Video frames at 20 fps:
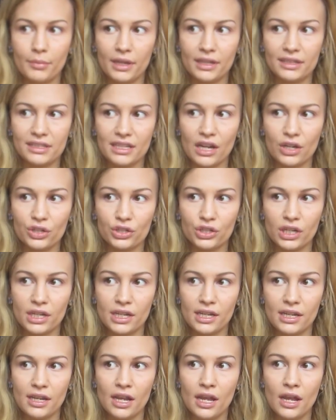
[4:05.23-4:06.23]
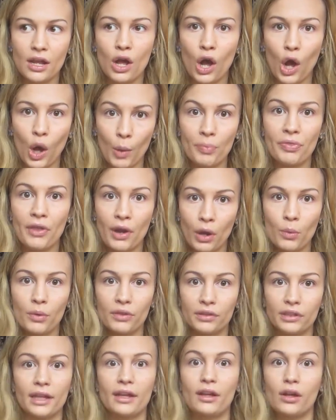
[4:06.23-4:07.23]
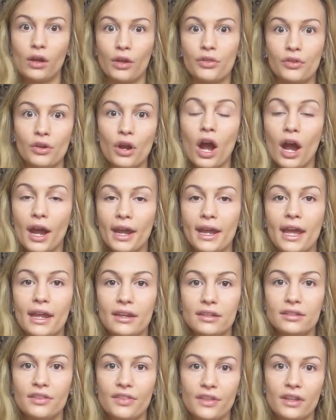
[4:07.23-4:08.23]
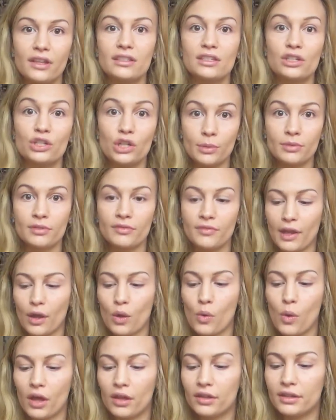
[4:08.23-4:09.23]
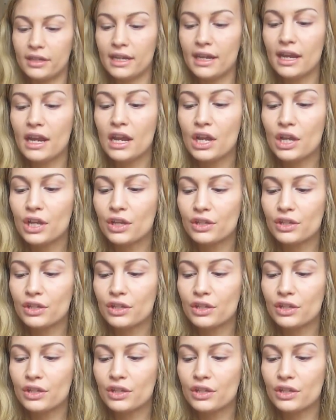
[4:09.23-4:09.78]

it's actually up there with like other high-end things in terms of like quality.